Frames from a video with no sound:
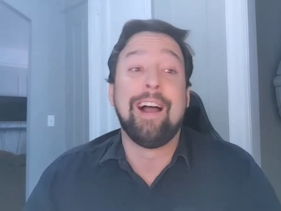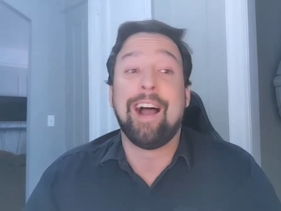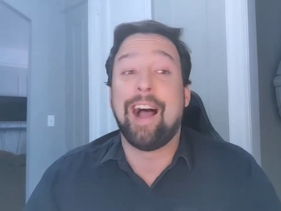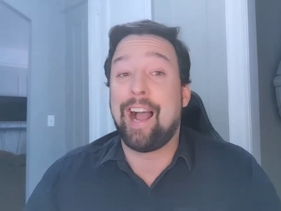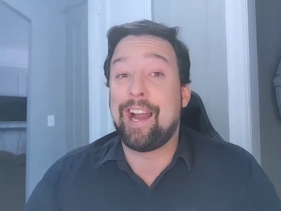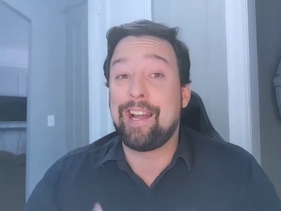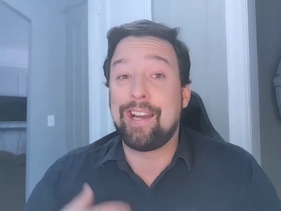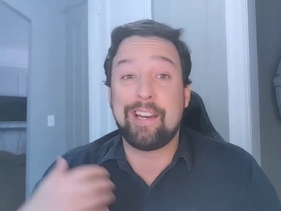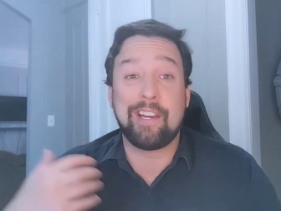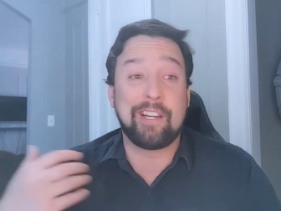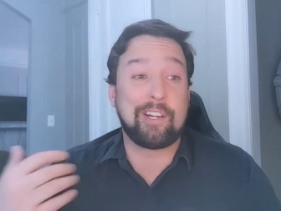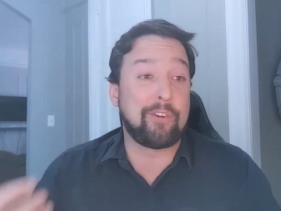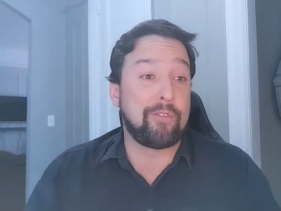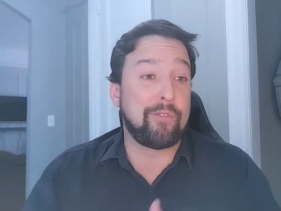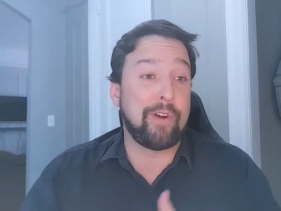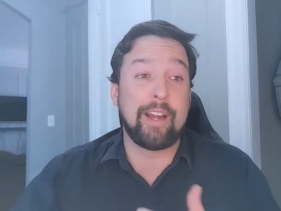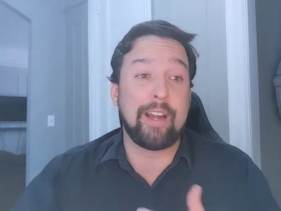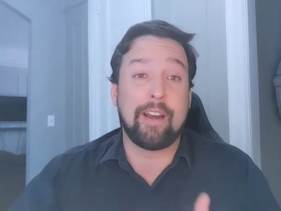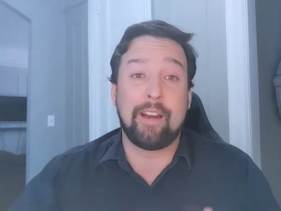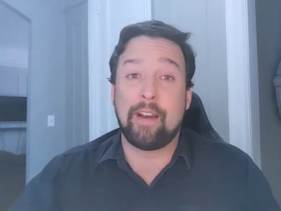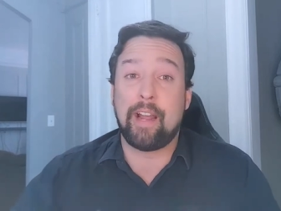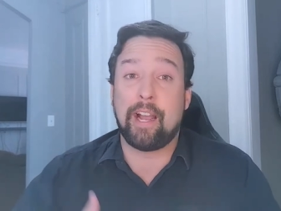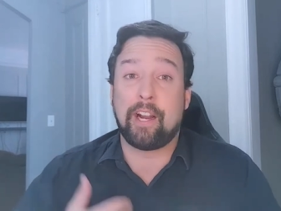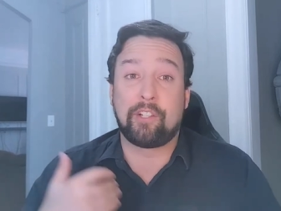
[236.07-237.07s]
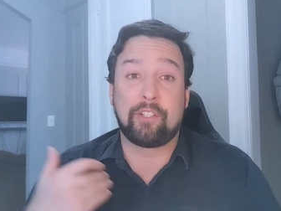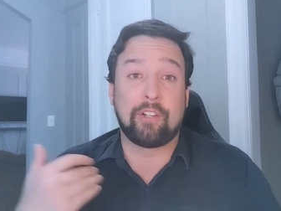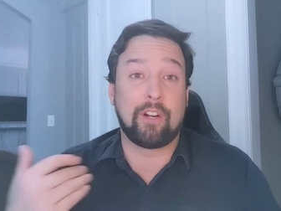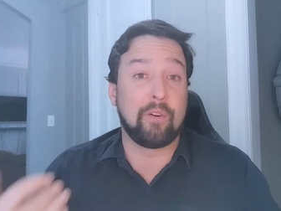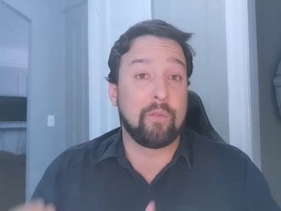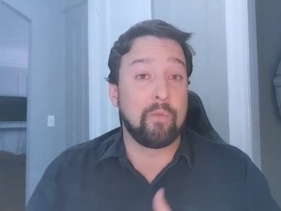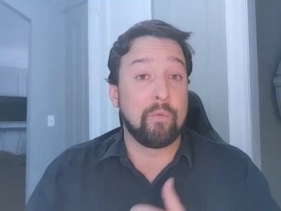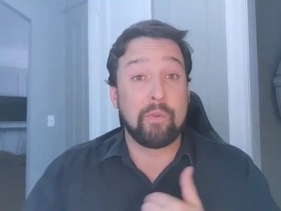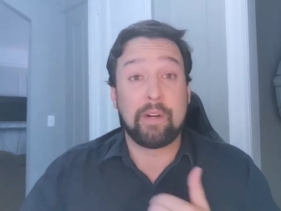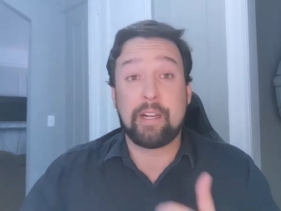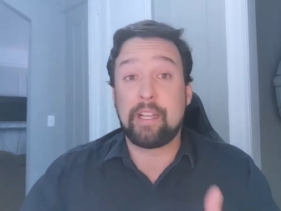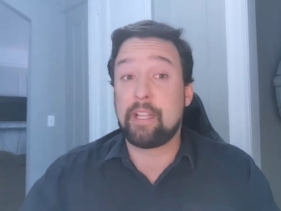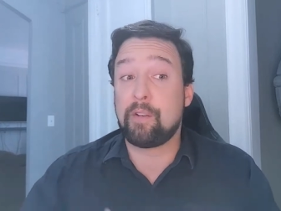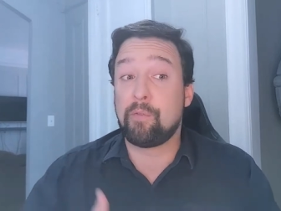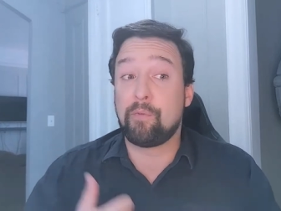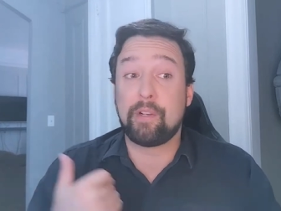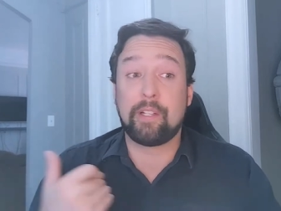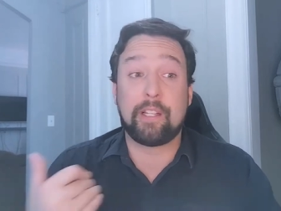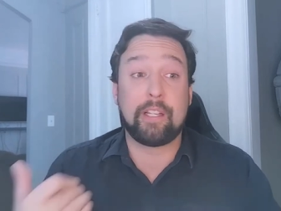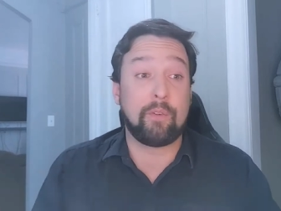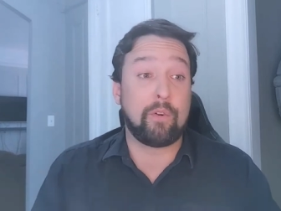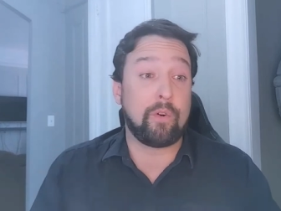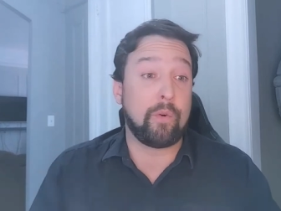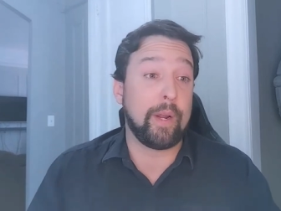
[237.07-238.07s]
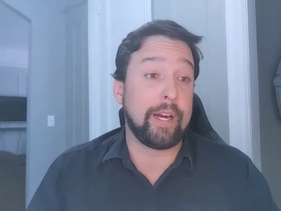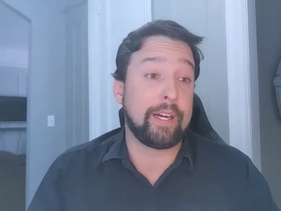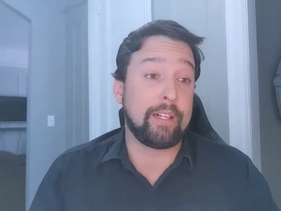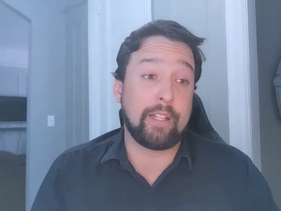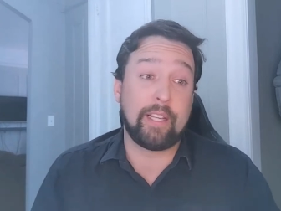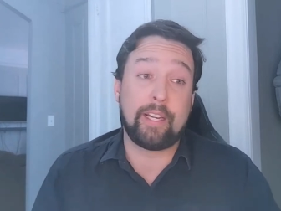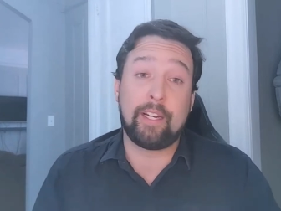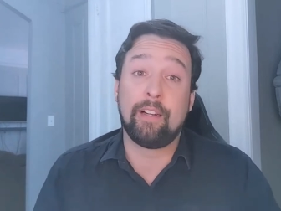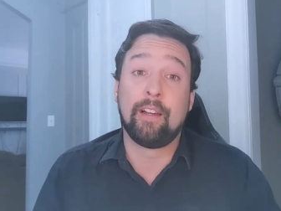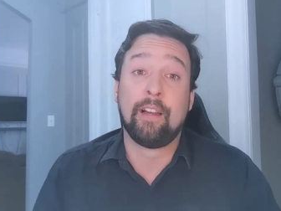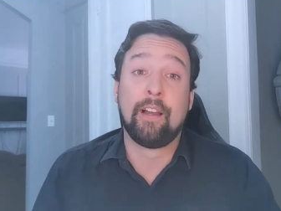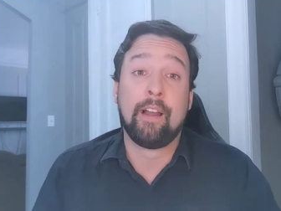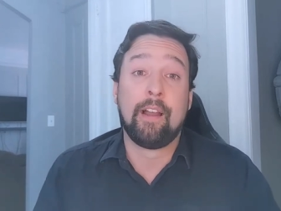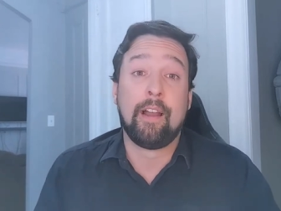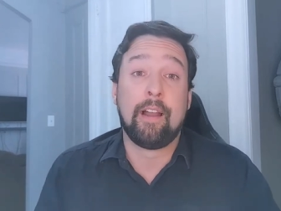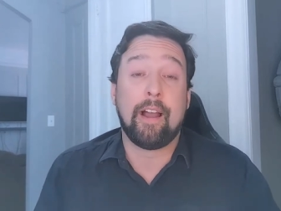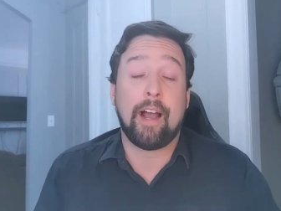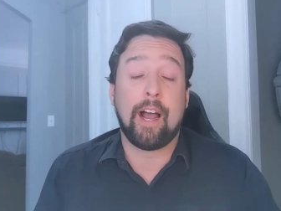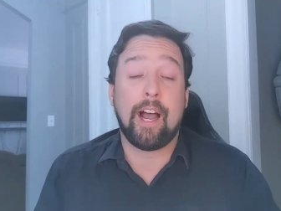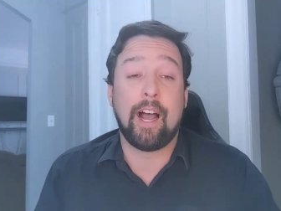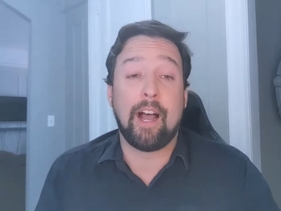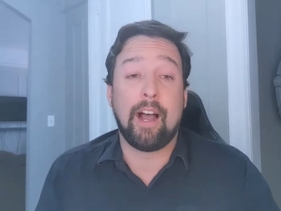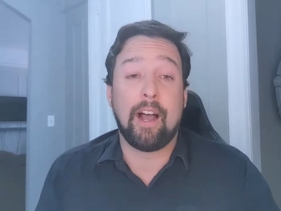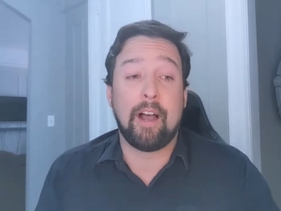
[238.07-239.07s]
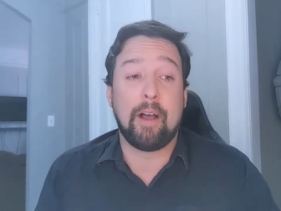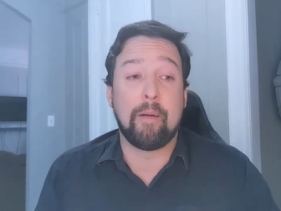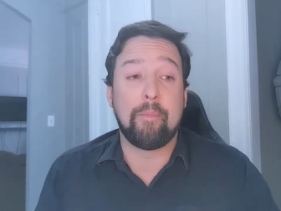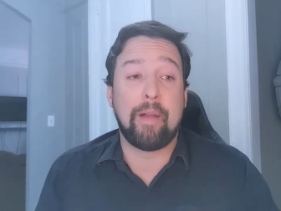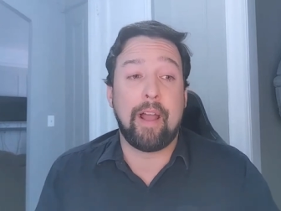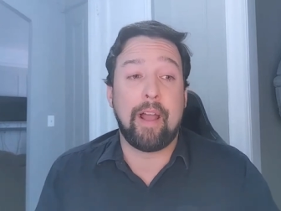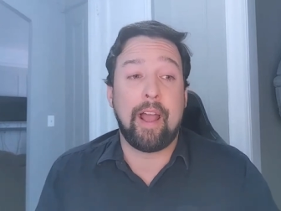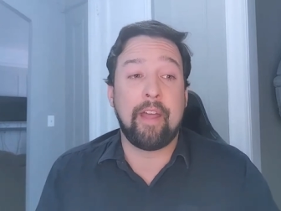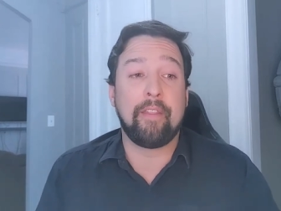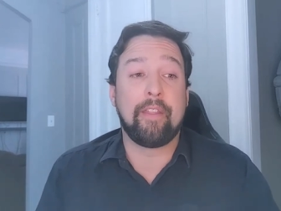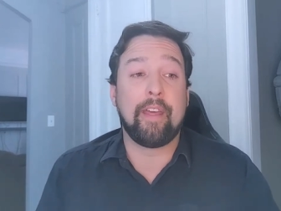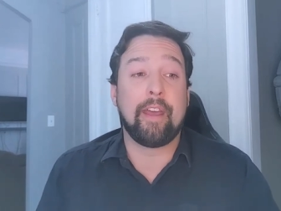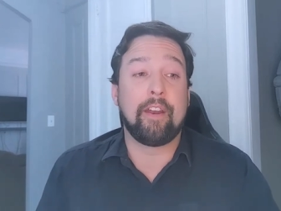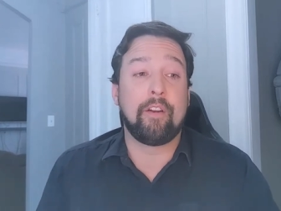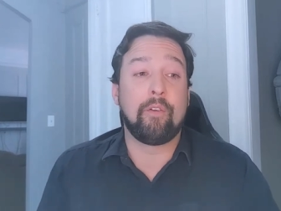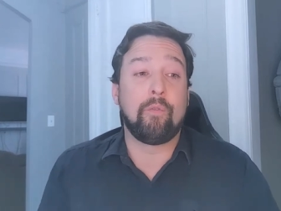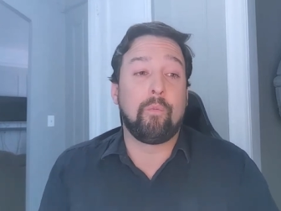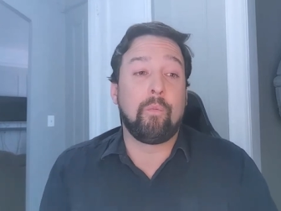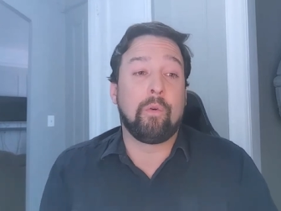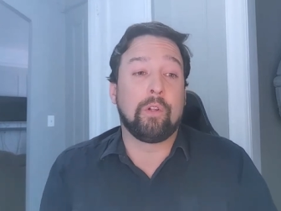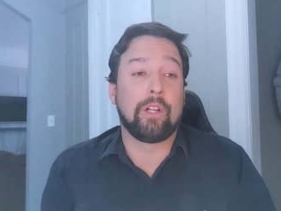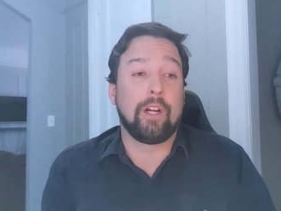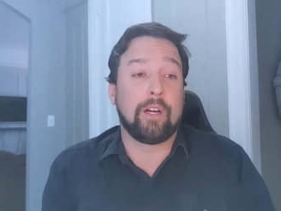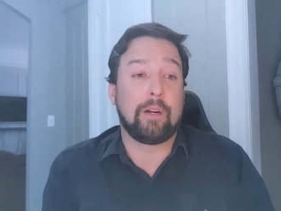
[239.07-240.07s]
I need to create an XR really, really quickly. And then we'll talk